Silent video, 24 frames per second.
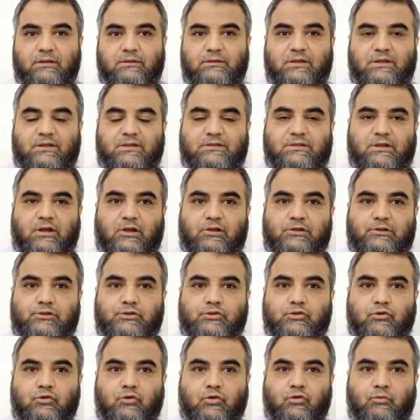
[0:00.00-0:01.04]
There is
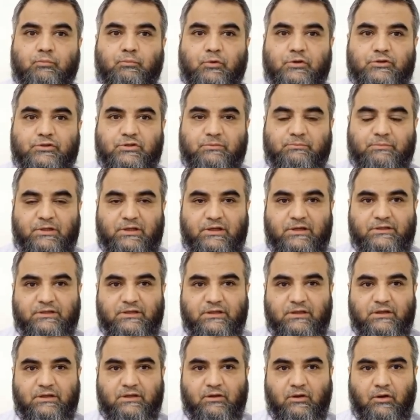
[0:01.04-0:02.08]
also
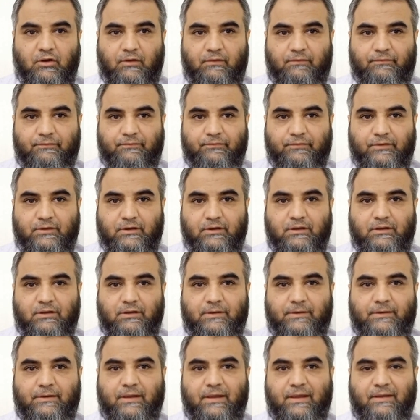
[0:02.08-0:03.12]
possibility of
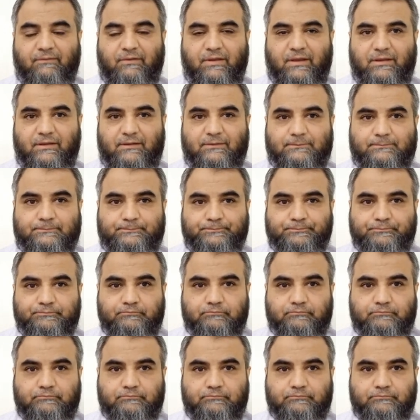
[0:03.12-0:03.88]
having